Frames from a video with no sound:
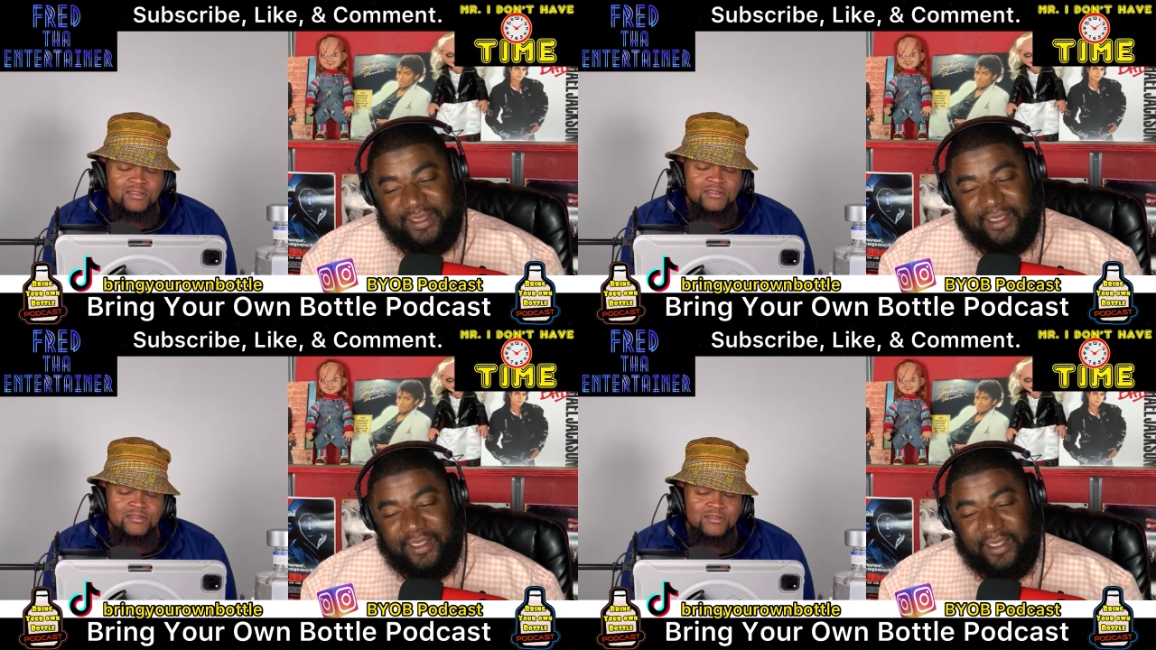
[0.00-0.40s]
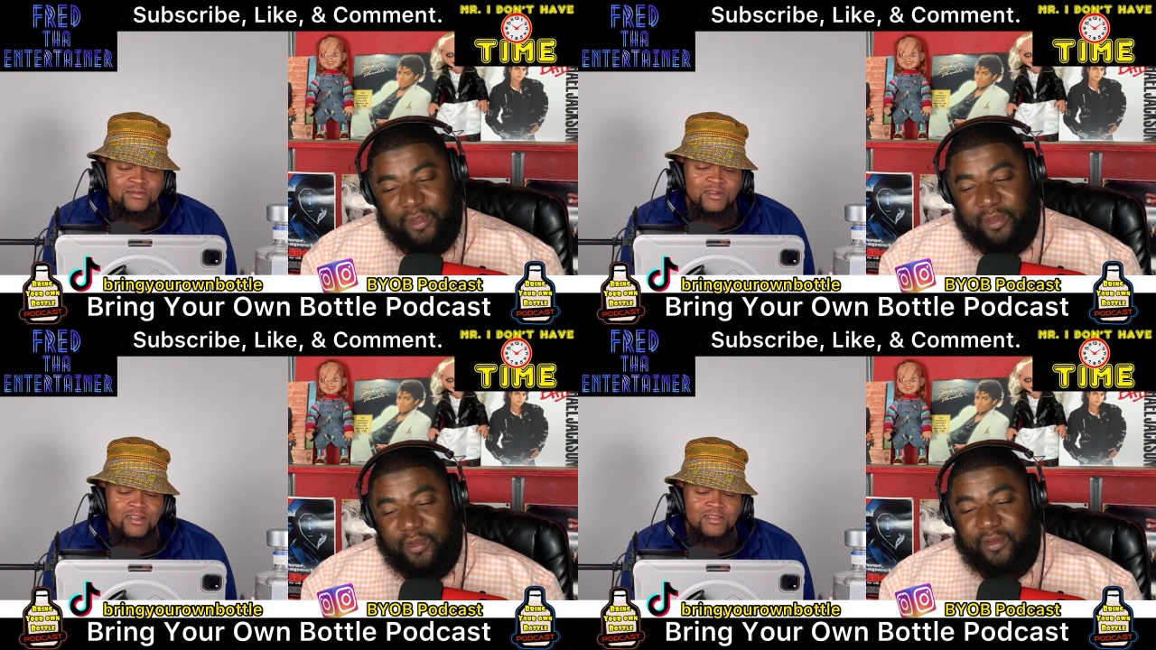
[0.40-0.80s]
Speaker 1: You, you
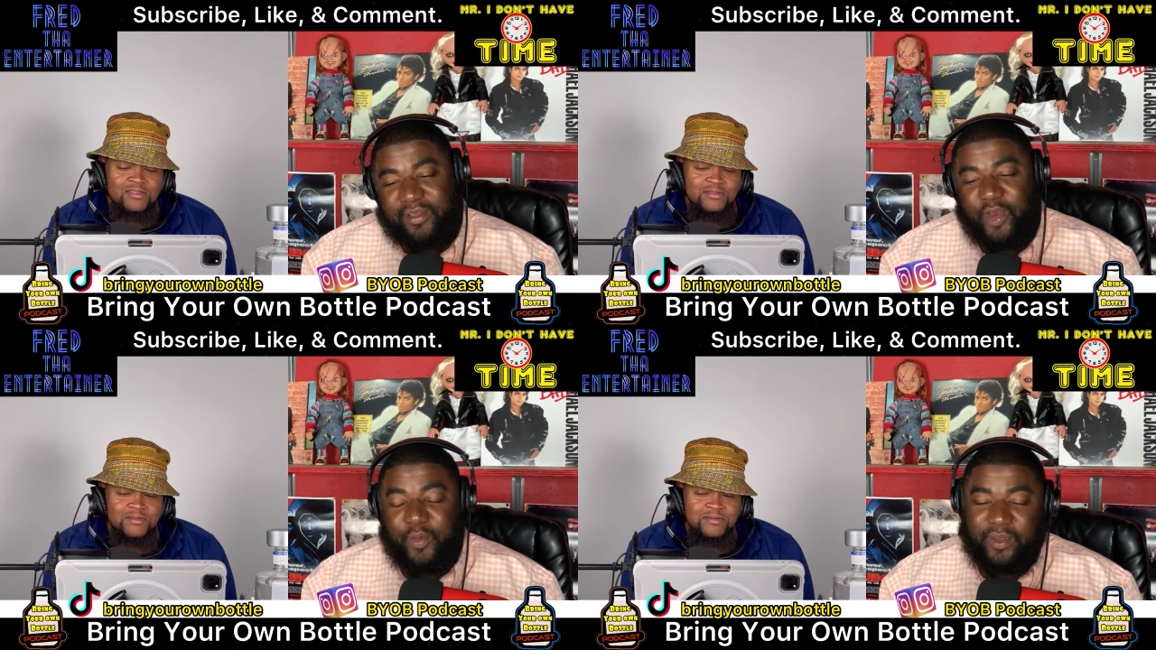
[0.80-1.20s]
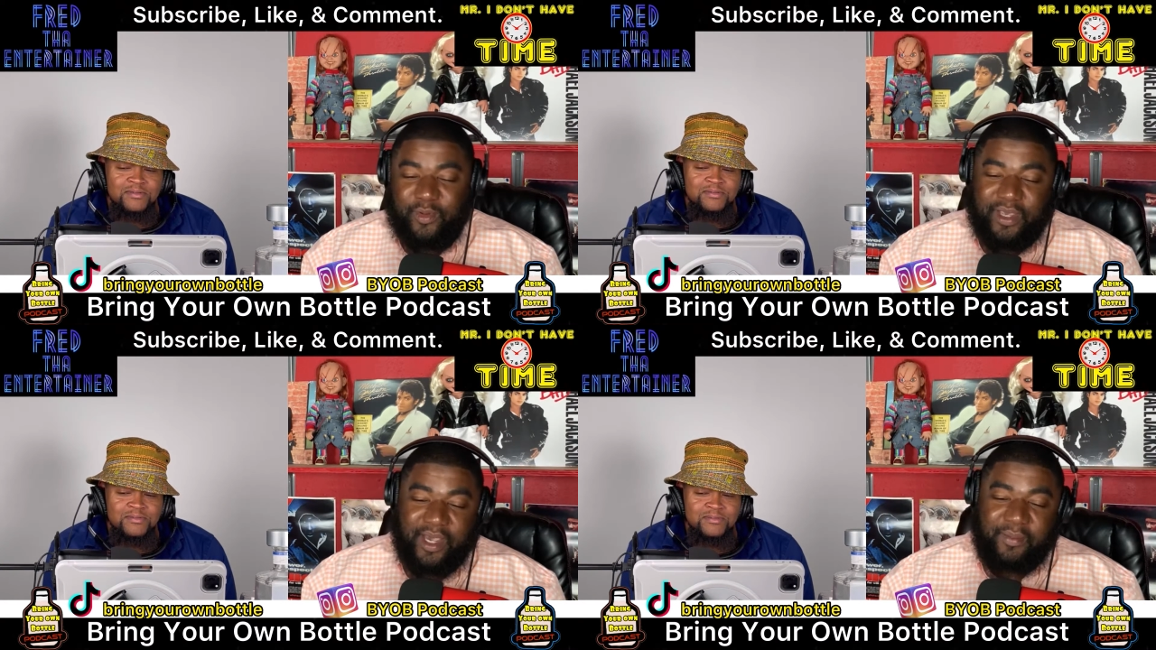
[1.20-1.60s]
told me you
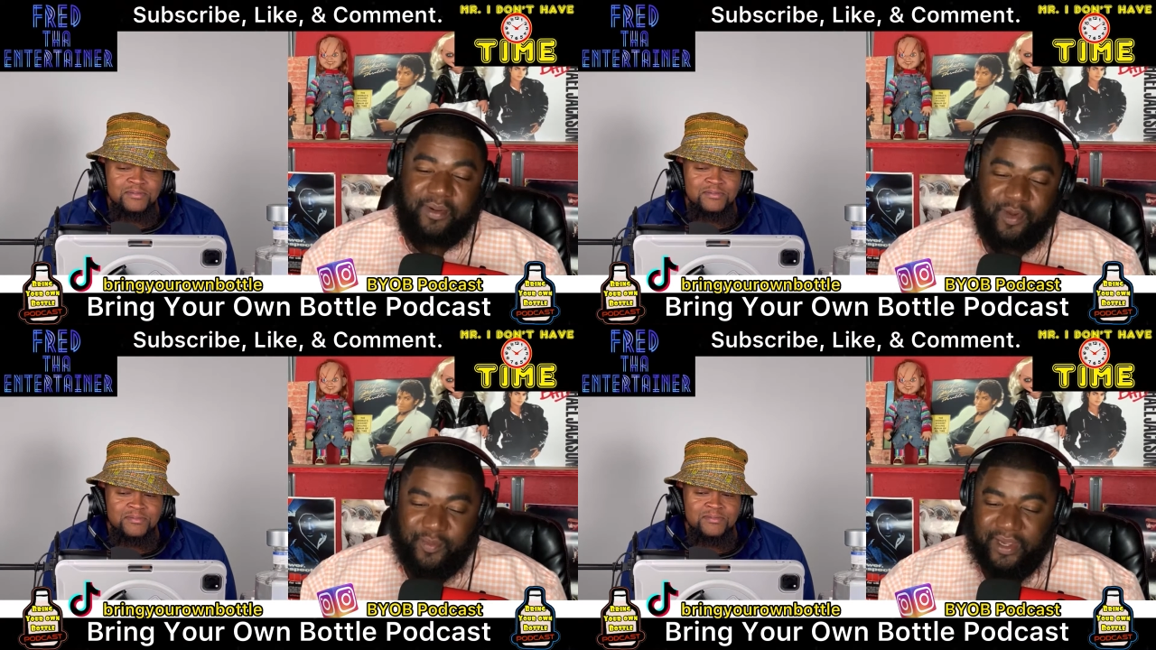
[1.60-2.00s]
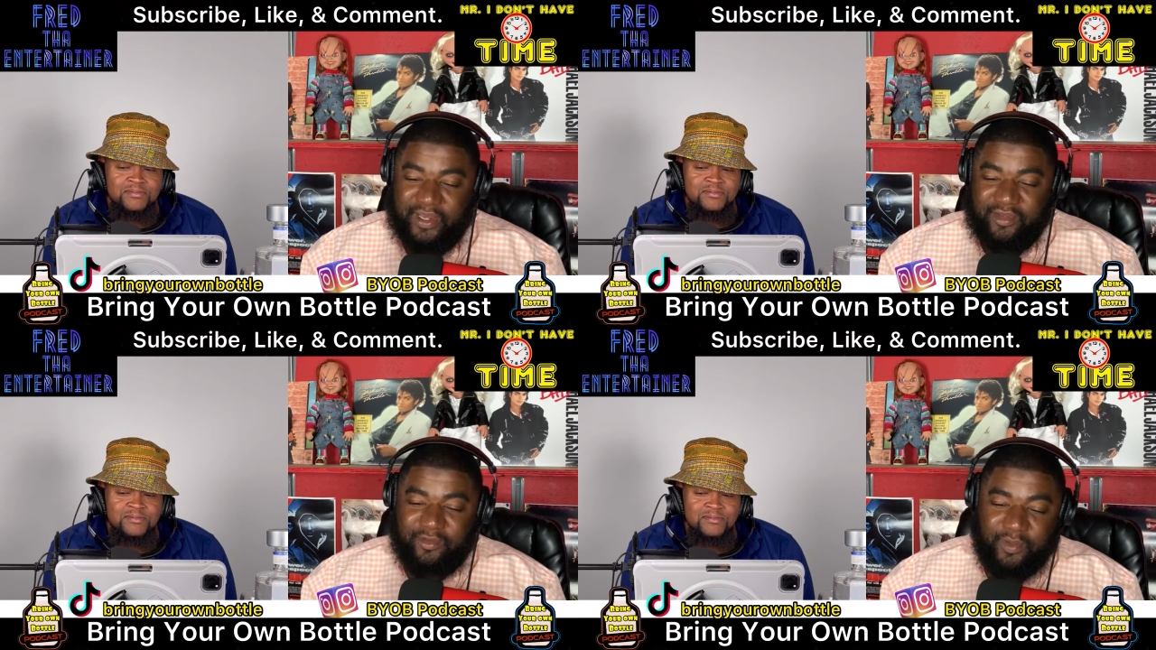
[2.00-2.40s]
got burned by a
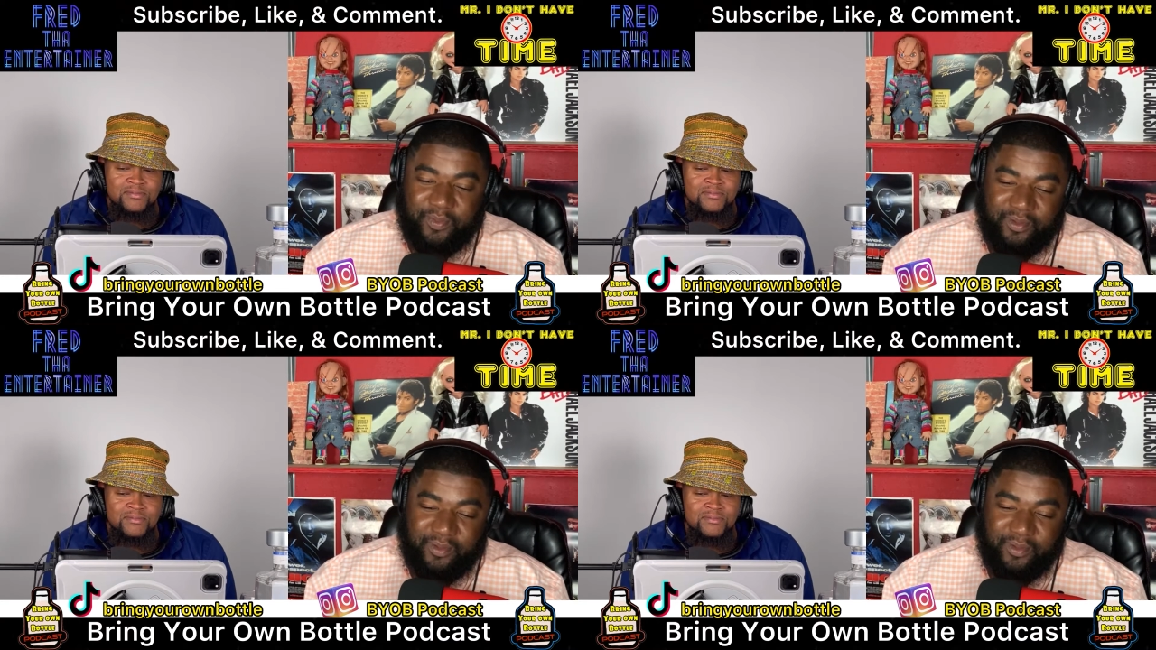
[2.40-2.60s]
stripper.